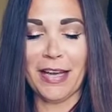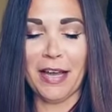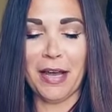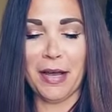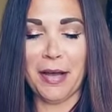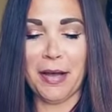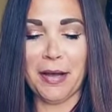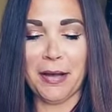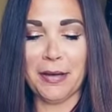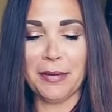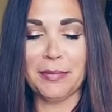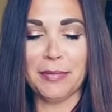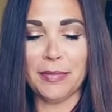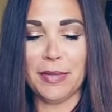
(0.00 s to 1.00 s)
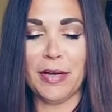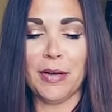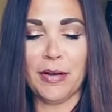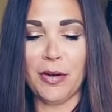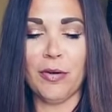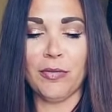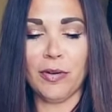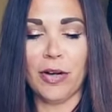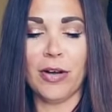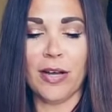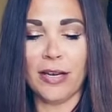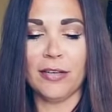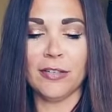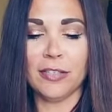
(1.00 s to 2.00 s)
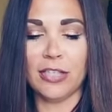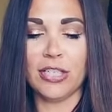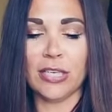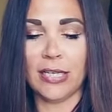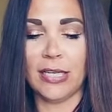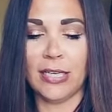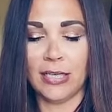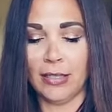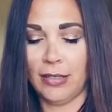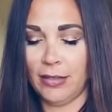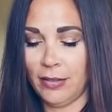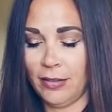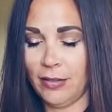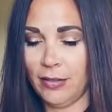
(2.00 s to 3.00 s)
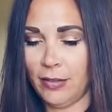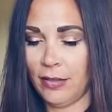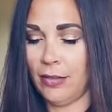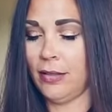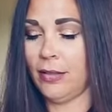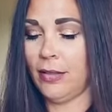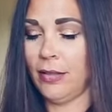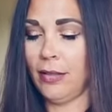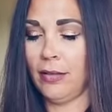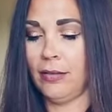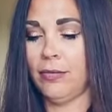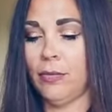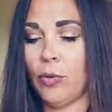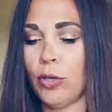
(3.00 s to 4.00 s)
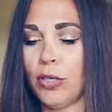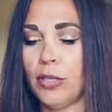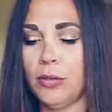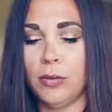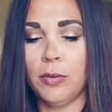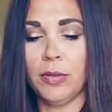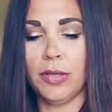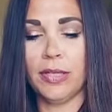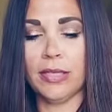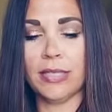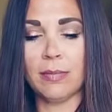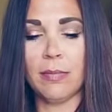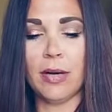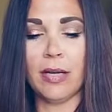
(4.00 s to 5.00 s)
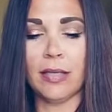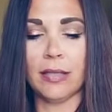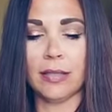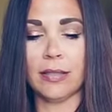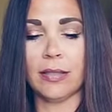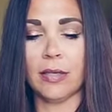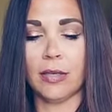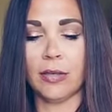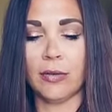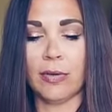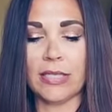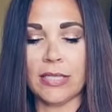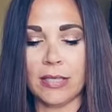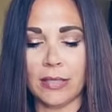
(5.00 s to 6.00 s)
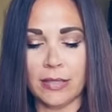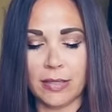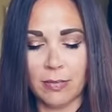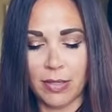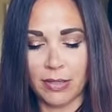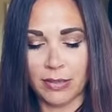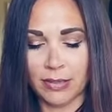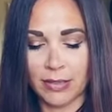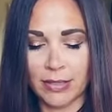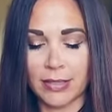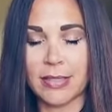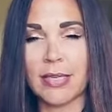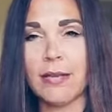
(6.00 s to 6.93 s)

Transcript: um, overall energy for you this month or the rest of this month is the